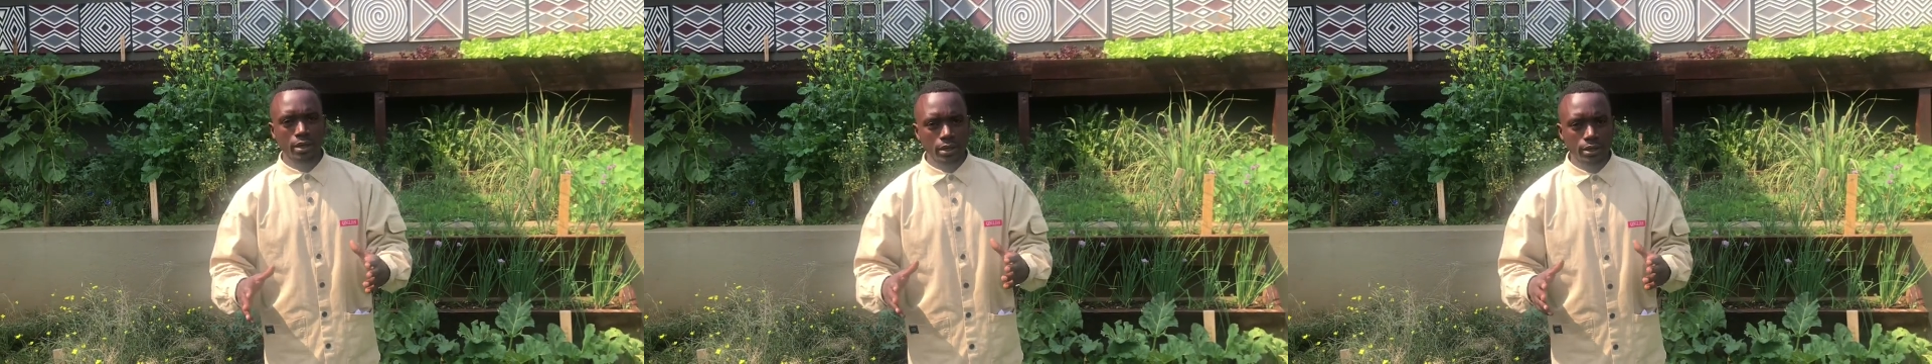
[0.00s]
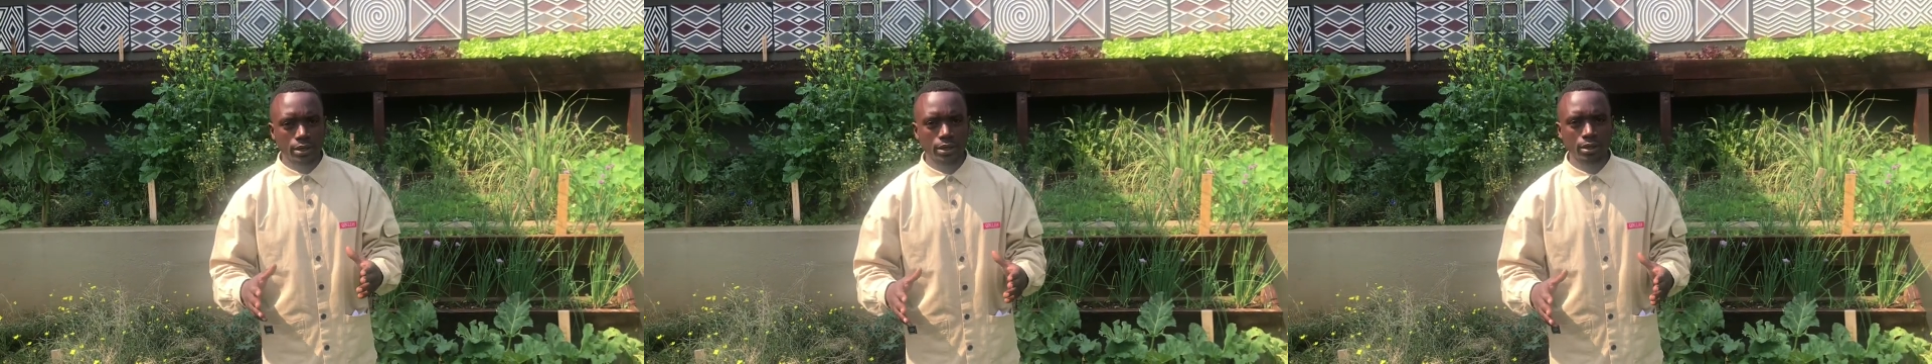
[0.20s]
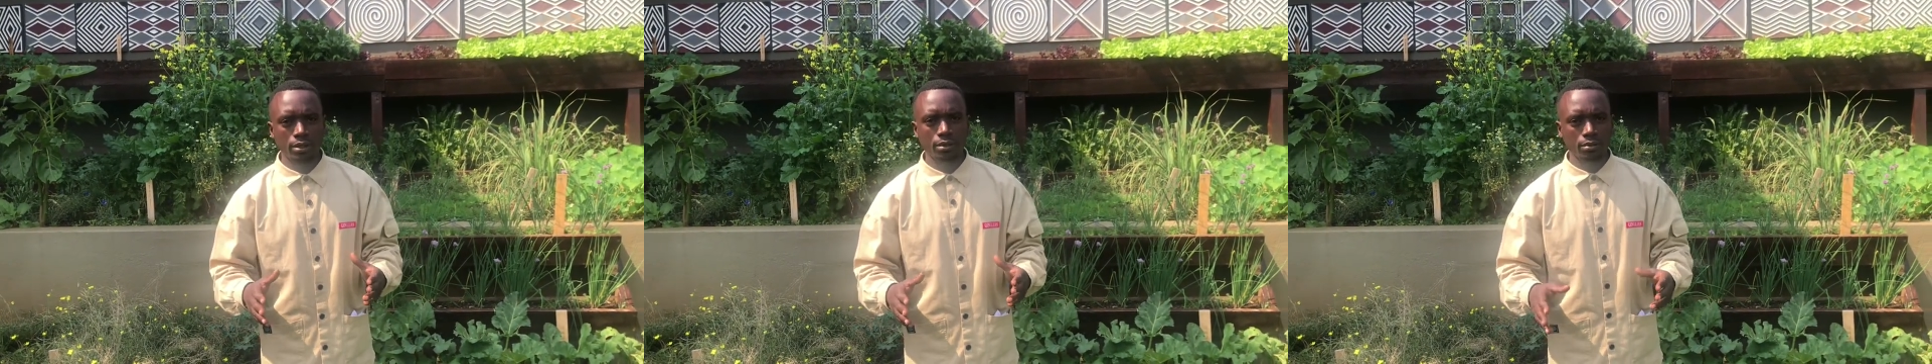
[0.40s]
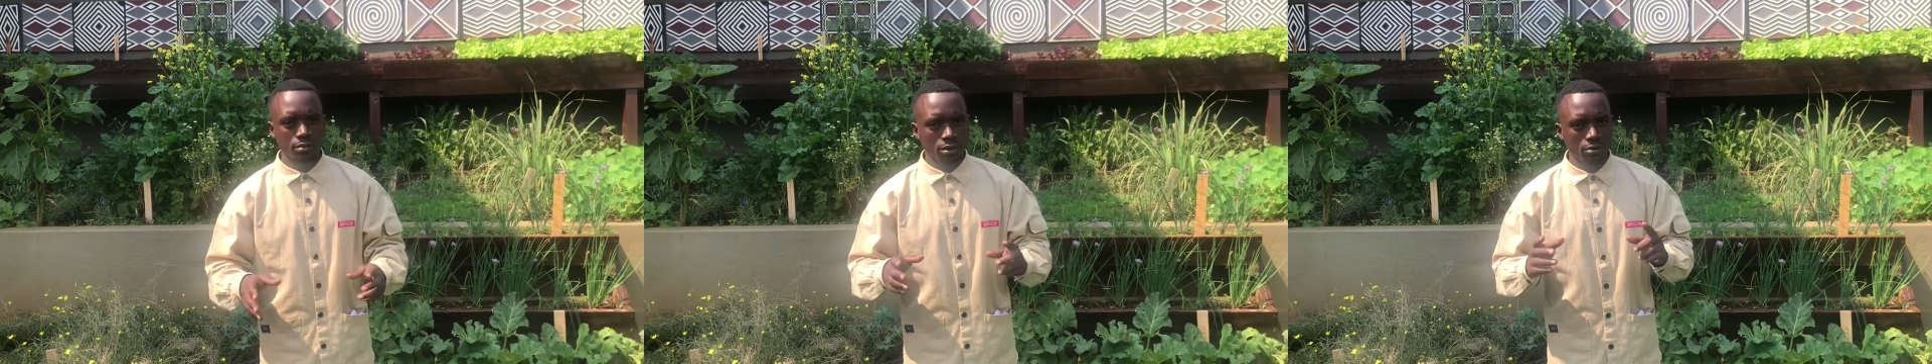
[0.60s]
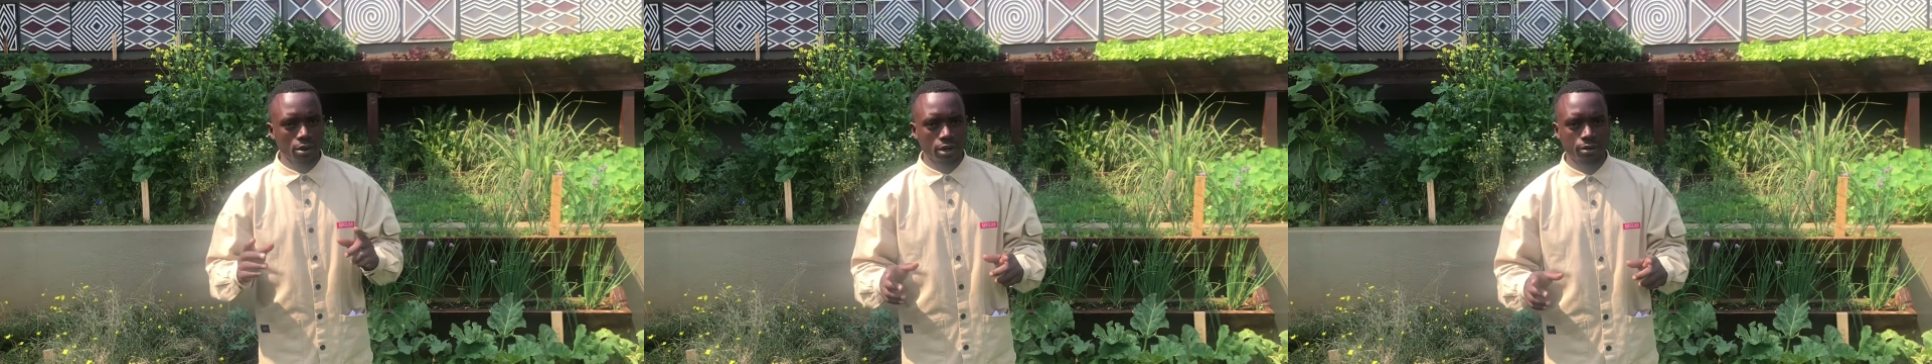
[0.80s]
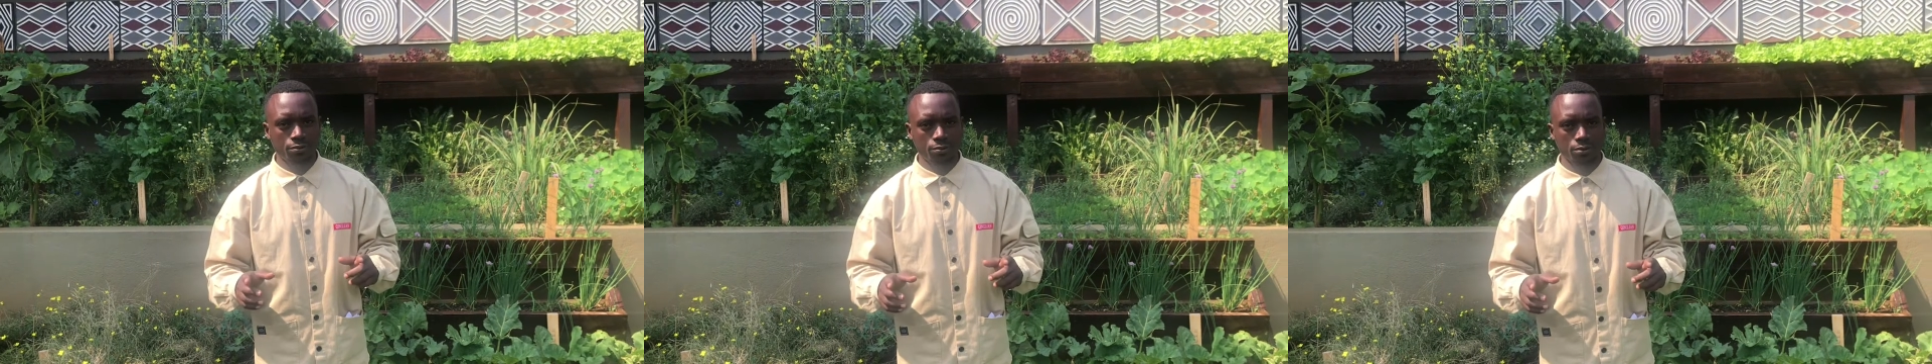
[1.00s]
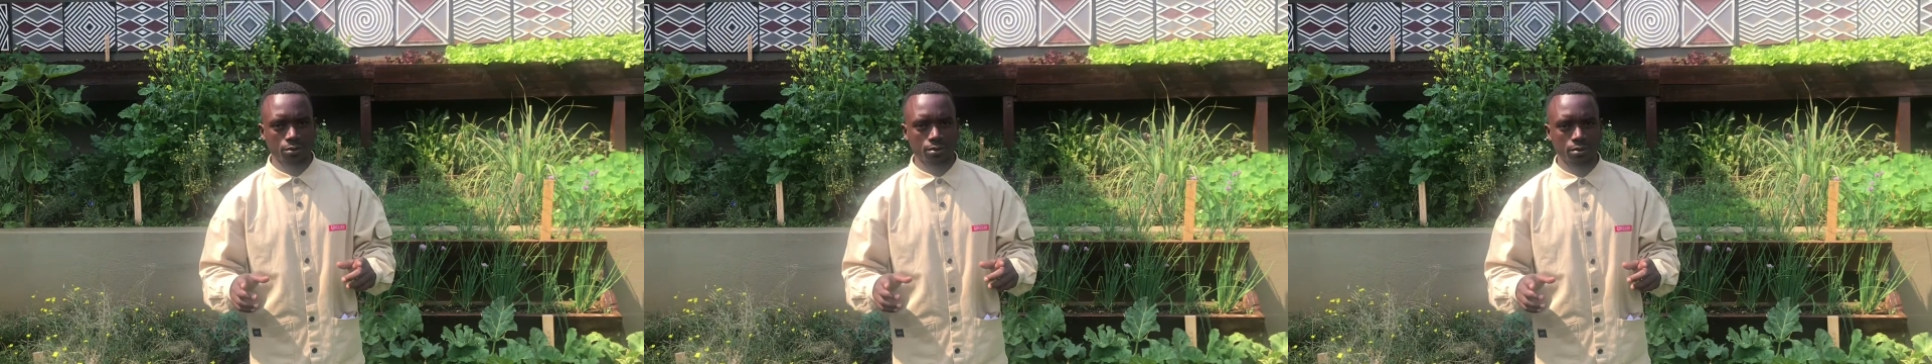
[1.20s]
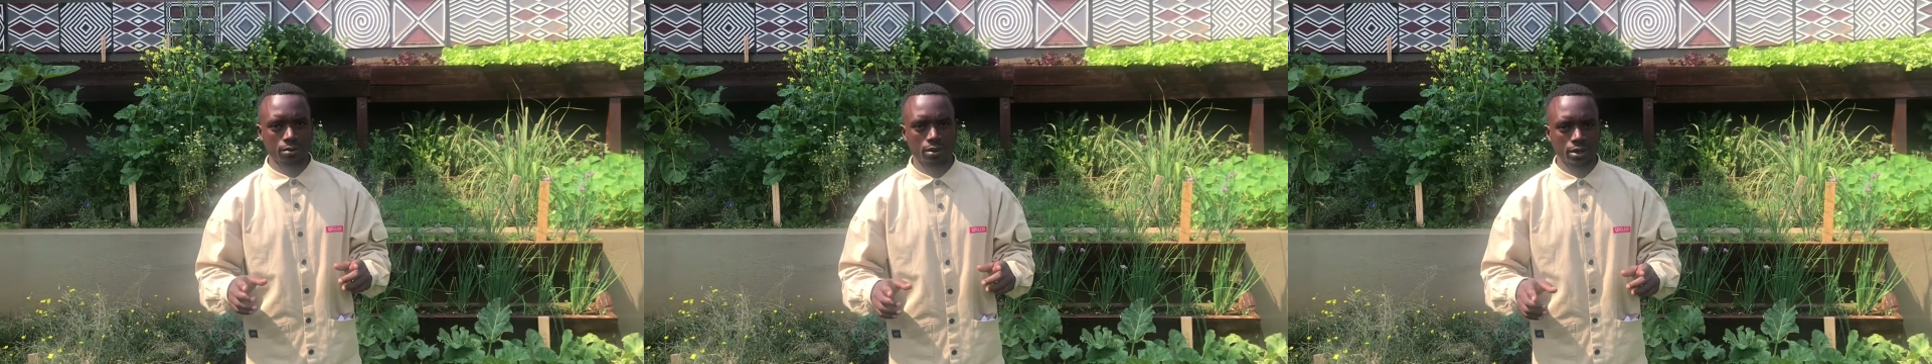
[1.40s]
eating the right
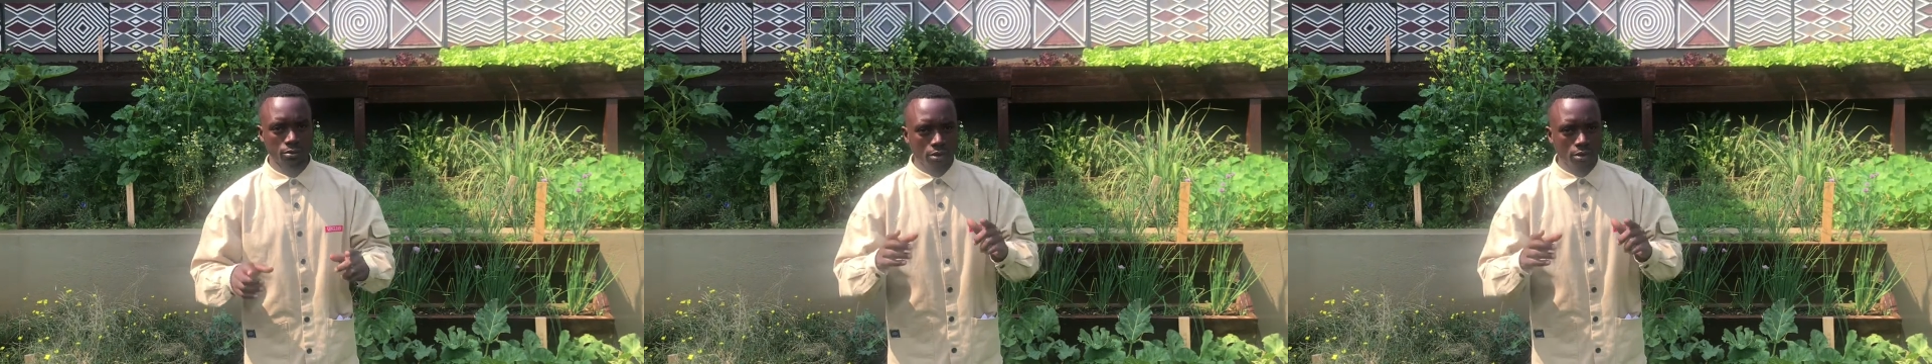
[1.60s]
food.